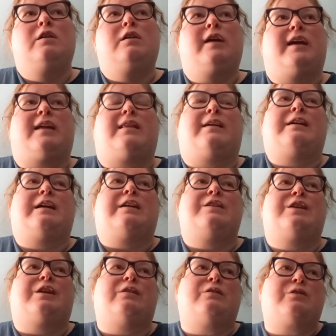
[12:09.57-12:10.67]
Like, there are
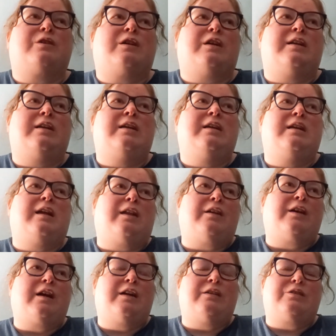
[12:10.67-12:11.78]
children in
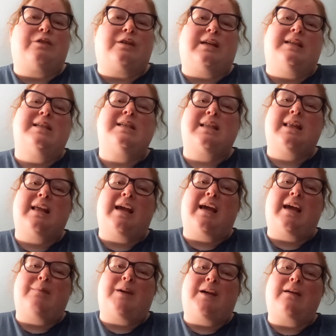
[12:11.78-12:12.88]
other countries
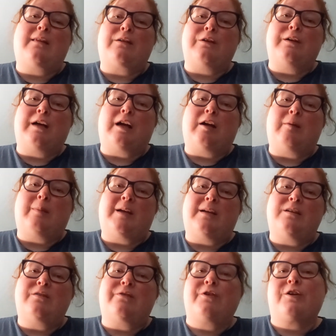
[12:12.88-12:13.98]
that pick through
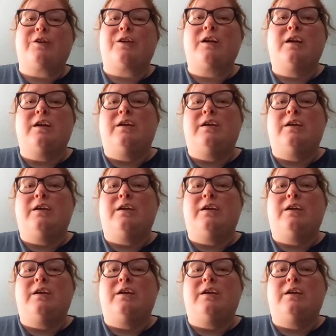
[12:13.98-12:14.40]
garbage for